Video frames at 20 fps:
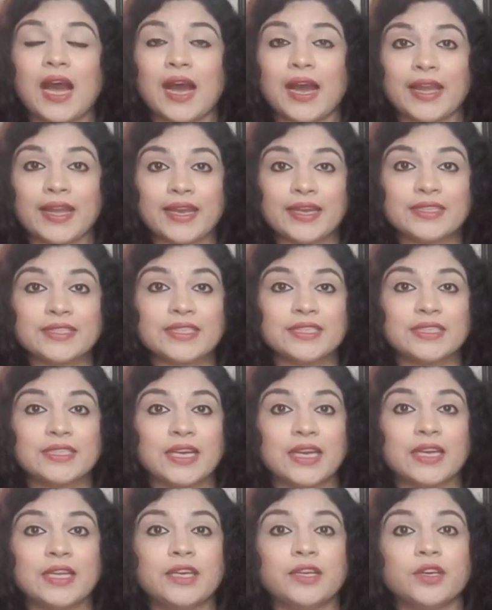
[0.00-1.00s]
IIT
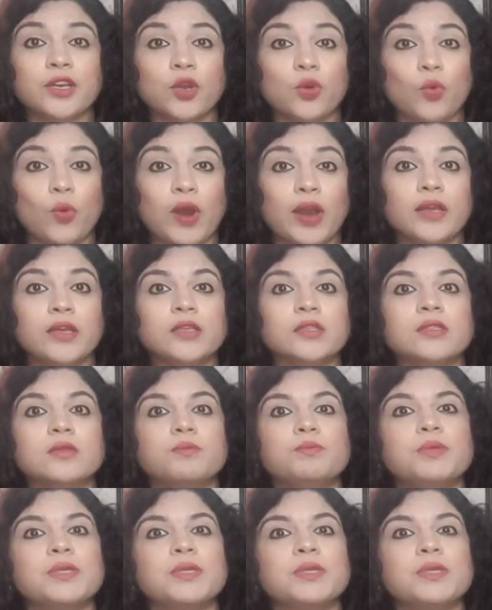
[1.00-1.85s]
Delhi requires,